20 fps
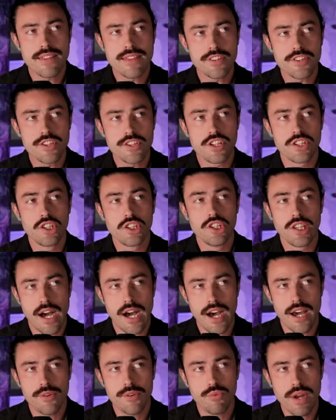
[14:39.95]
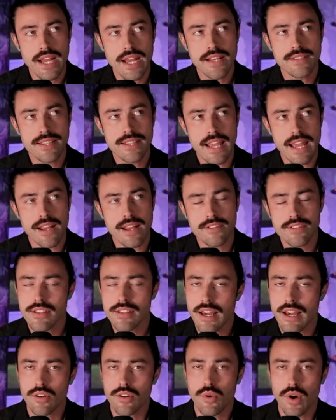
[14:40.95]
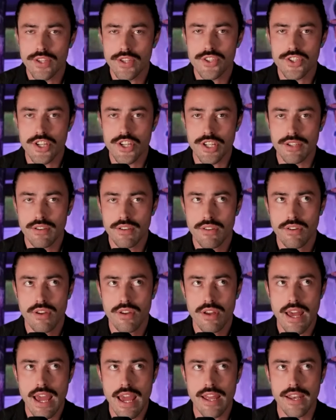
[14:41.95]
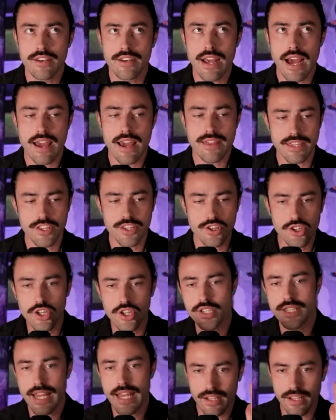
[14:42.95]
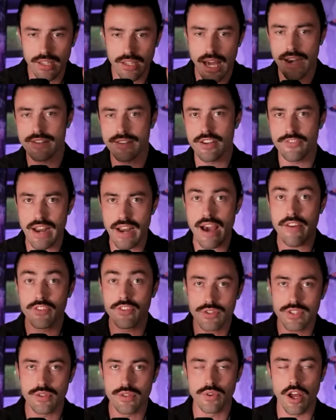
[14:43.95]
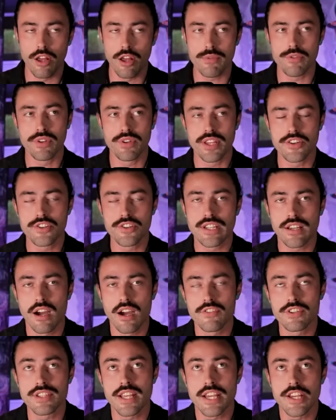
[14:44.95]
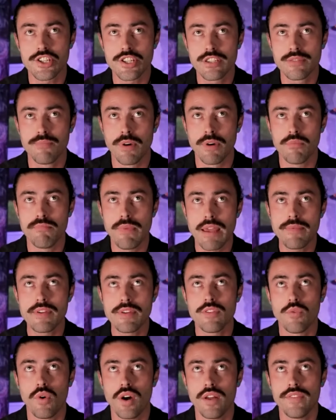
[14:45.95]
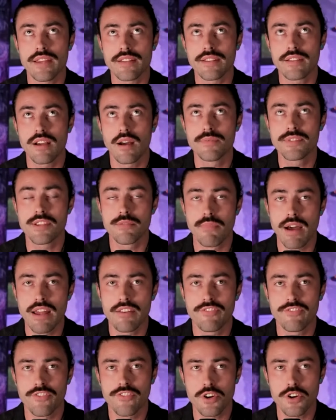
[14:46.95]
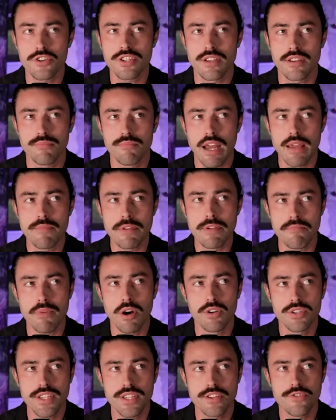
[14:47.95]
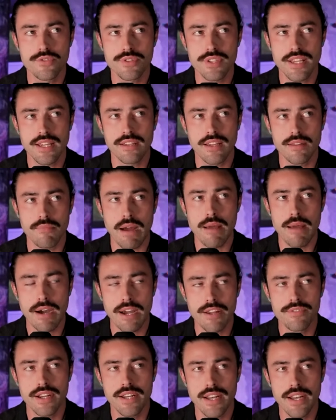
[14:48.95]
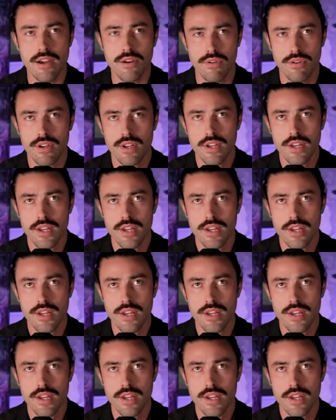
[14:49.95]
think there's a lot of ways to answer that question and i think you could take a lot of different avenues that would all be really interesting conversations but maybe the one that comes to mind first and might be most interesting in my mind right now